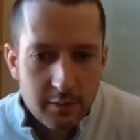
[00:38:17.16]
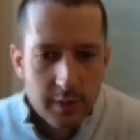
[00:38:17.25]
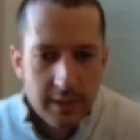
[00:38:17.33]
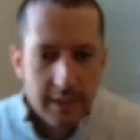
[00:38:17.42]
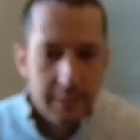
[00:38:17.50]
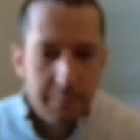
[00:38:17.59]

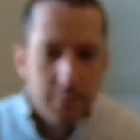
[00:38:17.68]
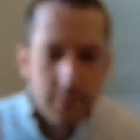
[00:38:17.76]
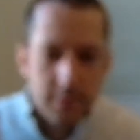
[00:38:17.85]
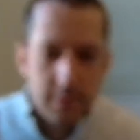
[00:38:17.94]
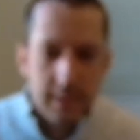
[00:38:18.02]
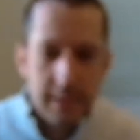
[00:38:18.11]
one I
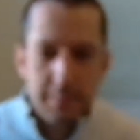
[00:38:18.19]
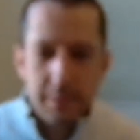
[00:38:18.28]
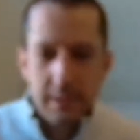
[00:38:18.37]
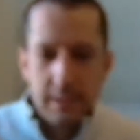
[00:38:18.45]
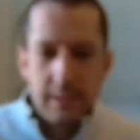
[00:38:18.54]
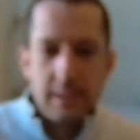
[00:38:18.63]

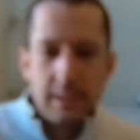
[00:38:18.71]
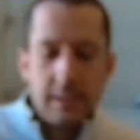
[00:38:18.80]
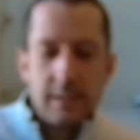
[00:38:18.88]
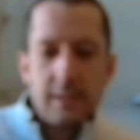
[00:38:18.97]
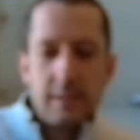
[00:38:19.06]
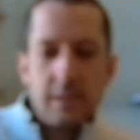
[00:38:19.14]
probably
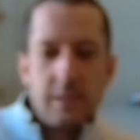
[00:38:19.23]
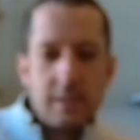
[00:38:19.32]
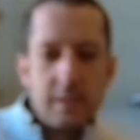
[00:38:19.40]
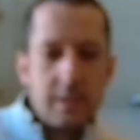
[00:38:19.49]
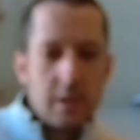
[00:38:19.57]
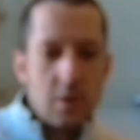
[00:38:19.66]

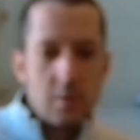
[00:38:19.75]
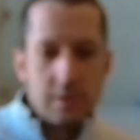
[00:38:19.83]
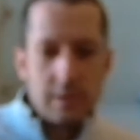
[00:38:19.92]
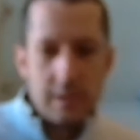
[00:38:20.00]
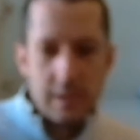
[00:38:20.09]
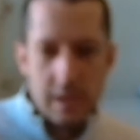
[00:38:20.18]
don't
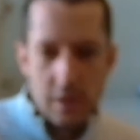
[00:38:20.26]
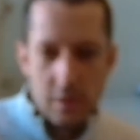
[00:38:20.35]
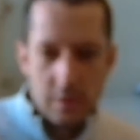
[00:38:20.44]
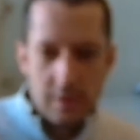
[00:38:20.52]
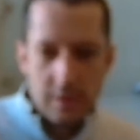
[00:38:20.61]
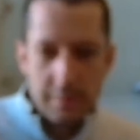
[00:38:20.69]
know,
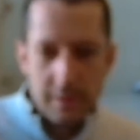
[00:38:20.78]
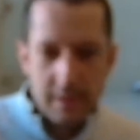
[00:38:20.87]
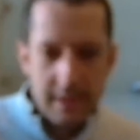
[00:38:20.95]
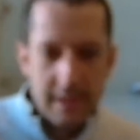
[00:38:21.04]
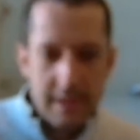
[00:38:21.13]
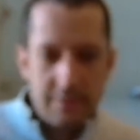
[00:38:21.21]
so I'm going
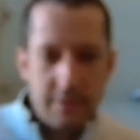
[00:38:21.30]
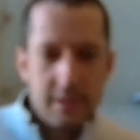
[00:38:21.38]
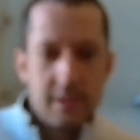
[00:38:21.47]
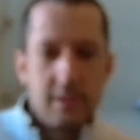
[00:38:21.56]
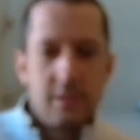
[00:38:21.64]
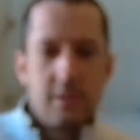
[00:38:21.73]
to have
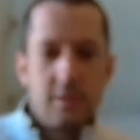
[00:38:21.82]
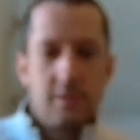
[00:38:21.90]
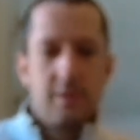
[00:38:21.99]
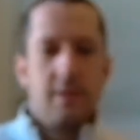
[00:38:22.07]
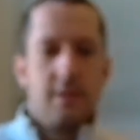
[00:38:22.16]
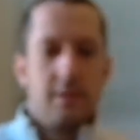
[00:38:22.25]
to
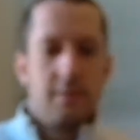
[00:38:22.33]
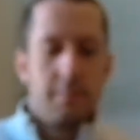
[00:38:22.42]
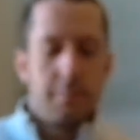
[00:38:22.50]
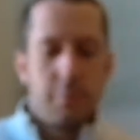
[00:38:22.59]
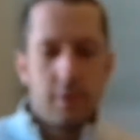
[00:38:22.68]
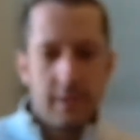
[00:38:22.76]

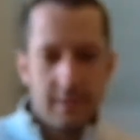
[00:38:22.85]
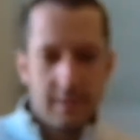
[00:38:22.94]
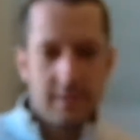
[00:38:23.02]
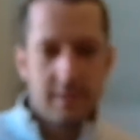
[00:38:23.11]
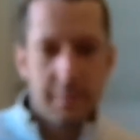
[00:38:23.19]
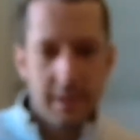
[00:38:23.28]
put it to
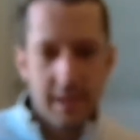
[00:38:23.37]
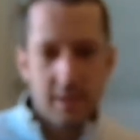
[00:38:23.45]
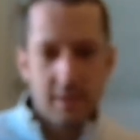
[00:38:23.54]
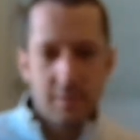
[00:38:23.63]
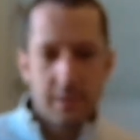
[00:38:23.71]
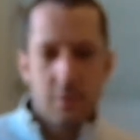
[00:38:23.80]
somebody
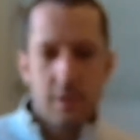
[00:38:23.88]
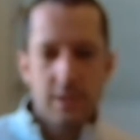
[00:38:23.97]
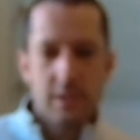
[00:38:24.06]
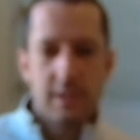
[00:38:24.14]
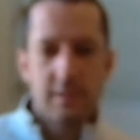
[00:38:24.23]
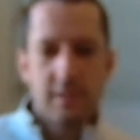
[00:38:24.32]
else. But the
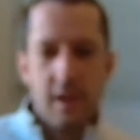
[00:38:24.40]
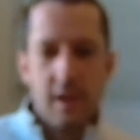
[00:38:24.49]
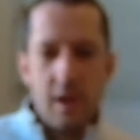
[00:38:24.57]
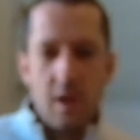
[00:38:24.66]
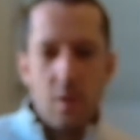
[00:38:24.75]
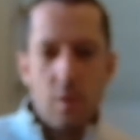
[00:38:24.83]
question is,
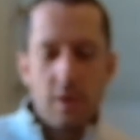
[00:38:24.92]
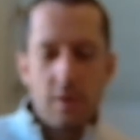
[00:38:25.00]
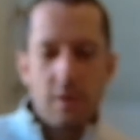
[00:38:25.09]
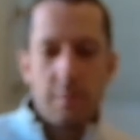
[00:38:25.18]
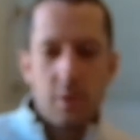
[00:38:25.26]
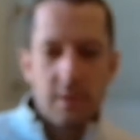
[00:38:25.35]
what are
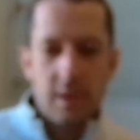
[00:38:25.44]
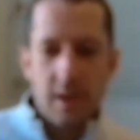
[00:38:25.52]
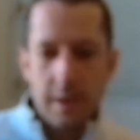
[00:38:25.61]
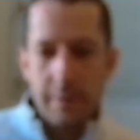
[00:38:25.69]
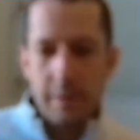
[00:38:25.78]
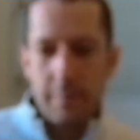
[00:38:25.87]
the most
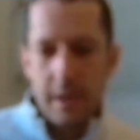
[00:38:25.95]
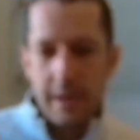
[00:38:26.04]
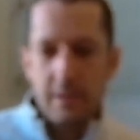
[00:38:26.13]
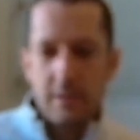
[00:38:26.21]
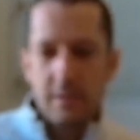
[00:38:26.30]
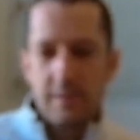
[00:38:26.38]
common
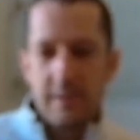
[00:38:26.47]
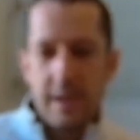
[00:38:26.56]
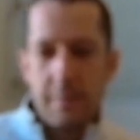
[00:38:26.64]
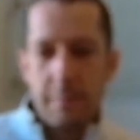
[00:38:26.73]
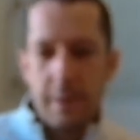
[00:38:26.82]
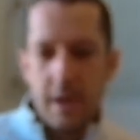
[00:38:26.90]
minors
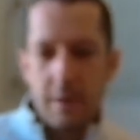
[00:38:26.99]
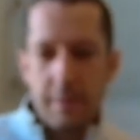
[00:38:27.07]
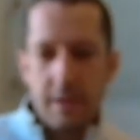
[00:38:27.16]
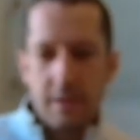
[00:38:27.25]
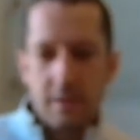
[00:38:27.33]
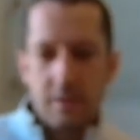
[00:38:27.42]
that
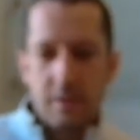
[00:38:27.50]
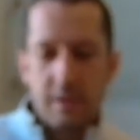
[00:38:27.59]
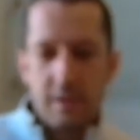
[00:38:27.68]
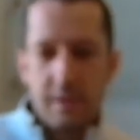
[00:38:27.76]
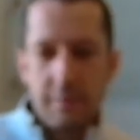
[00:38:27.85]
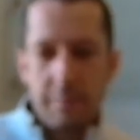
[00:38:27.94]
biomedical
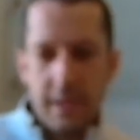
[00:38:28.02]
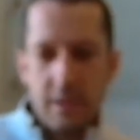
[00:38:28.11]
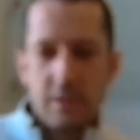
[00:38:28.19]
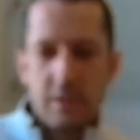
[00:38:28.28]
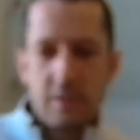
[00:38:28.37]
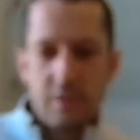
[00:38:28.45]
engineering
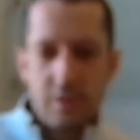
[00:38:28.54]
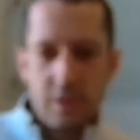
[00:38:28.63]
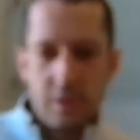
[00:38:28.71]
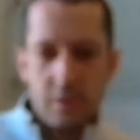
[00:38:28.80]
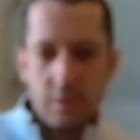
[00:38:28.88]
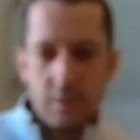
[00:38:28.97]
majors
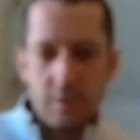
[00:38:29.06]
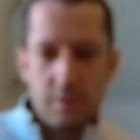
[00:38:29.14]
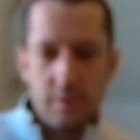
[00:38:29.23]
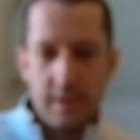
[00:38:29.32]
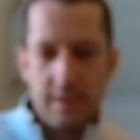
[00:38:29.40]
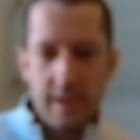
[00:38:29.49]
choose?
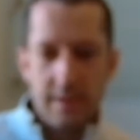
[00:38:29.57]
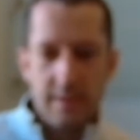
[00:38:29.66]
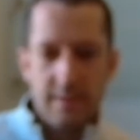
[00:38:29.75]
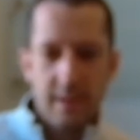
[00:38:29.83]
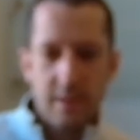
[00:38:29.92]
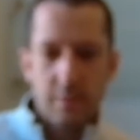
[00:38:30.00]
Do they tend to
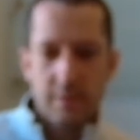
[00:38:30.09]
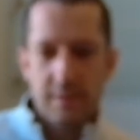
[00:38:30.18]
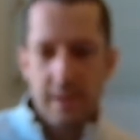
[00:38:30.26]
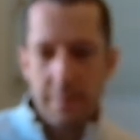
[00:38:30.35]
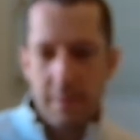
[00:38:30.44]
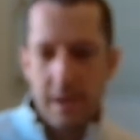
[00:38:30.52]
stick with
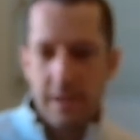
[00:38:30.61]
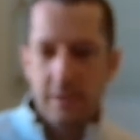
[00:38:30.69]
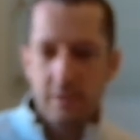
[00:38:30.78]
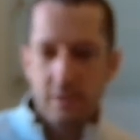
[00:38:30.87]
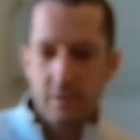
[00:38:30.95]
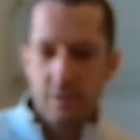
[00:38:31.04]
STEM
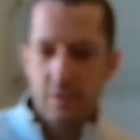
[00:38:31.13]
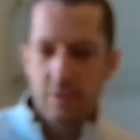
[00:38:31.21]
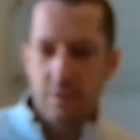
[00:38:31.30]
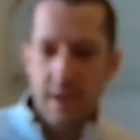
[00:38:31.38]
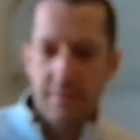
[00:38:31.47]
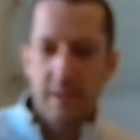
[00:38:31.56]
minors, or students
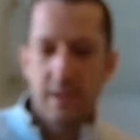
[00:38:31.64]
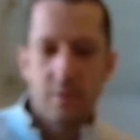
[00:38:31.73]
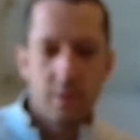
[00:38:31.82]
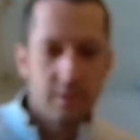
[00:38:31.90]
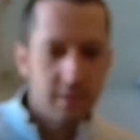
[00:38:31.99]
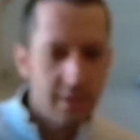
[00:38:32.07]
gravitate
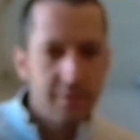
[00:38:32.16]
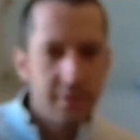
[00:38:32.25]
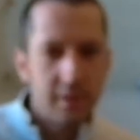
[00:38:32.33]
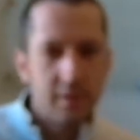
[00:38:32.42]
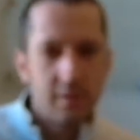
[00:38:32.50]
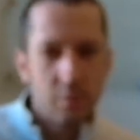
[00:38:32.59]
towards other
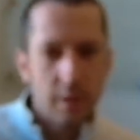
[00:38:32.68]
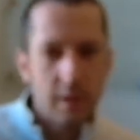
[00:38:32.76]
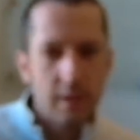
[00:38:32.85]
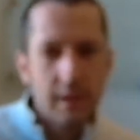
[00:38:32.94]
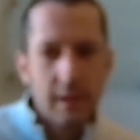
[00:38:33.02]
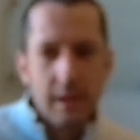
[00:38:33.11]
fields as well?
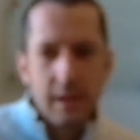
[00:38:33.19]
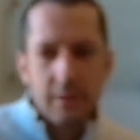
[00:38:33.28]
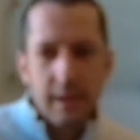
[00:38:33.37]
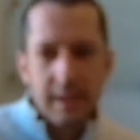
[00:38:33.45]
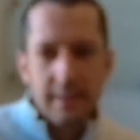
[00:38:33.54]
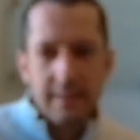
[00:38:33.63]
So
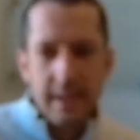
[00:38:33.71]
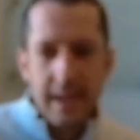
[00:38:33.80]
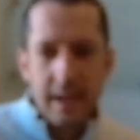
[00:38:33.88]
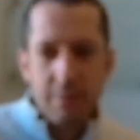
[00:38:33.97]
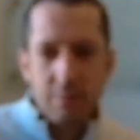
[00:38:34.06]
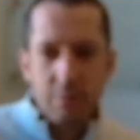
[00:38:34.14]
I guess I
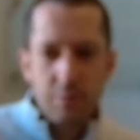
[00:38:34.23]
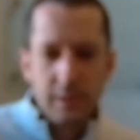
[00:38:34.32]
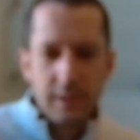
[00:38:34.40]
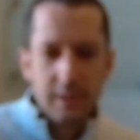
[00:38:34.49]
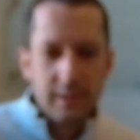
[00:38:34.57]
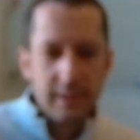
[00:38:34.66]
can't
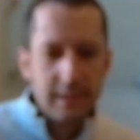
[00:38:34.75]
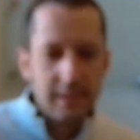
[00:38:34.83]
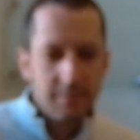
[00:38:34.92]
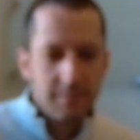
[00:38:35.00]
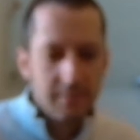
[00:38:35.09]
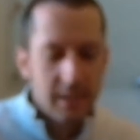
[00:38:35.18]

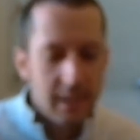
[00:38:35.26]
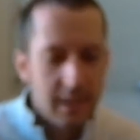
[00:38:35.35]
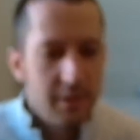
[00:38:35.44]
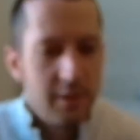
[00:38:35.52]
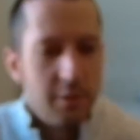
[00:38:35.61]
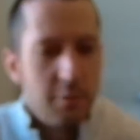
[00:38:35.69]
really give
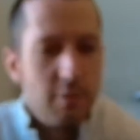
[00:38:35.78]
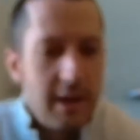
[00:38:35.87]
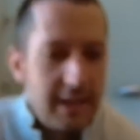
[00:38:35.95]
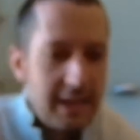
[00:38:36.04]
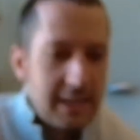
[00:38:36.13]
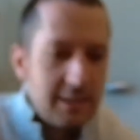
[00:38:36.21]
you the
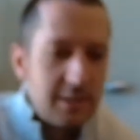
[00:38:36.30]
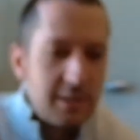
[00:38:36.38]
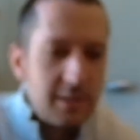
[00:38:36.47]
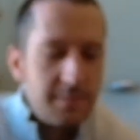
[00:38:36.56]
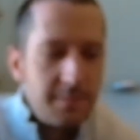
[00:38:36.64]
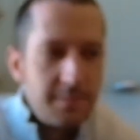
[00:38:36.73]
right
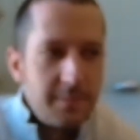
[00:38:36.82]
answer